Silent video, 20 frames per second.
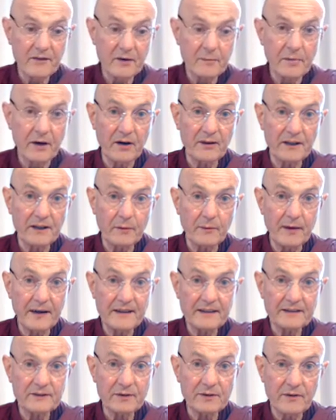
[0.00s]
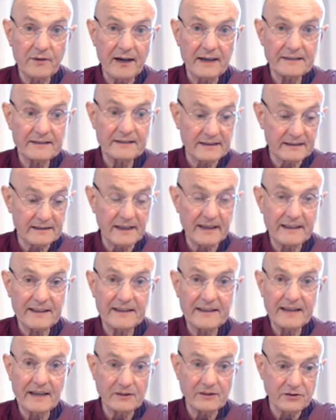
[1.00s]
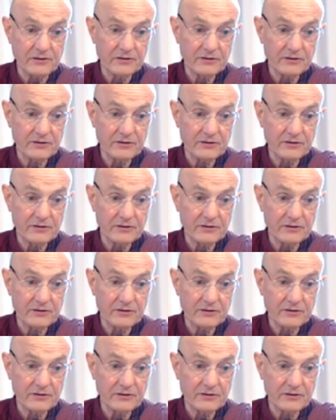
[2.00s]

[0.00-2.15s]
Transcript: body when it arises like an itch.